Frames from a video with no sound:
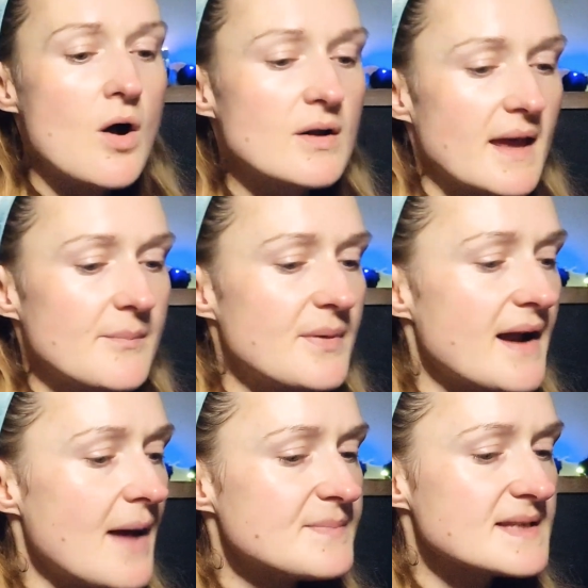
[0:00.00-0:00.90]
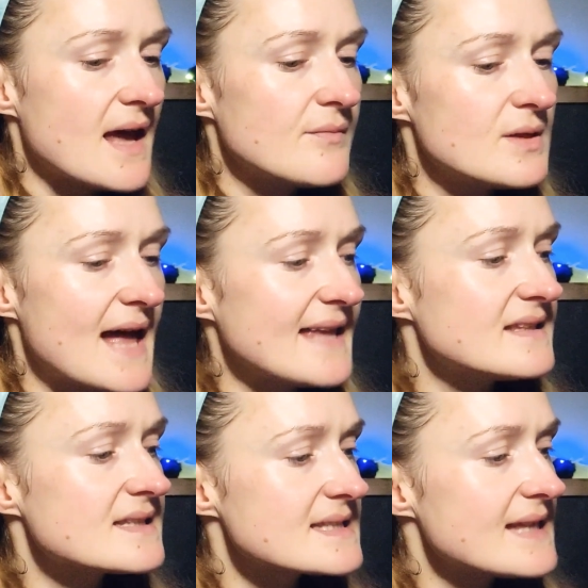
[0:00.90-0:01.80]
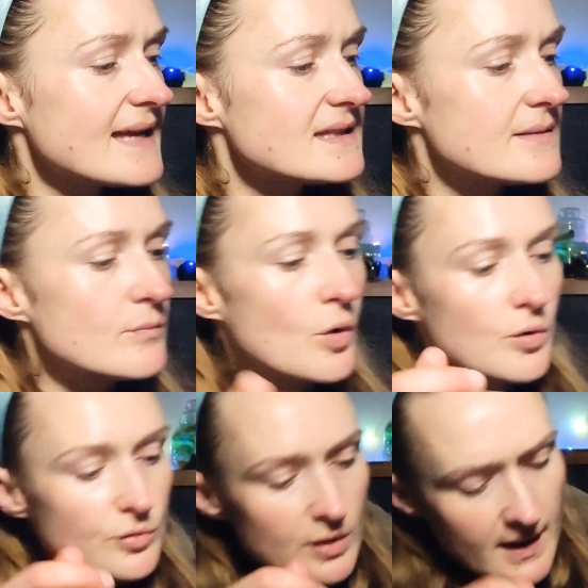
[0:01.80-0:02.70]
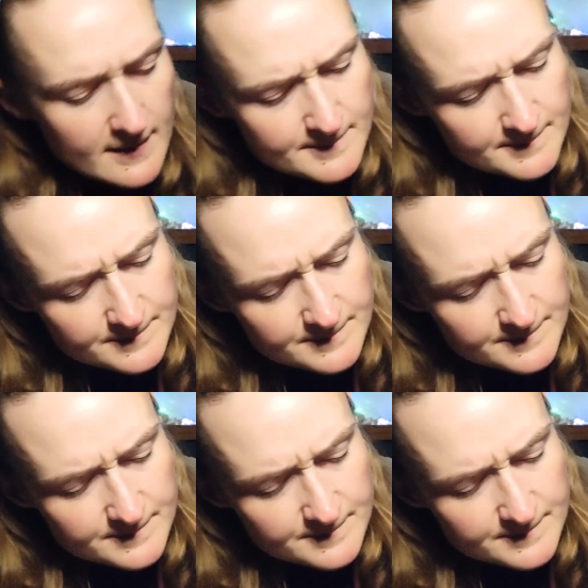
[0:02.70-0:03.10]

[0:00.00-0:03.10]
Okay, perhaps I will add slightly more, okay,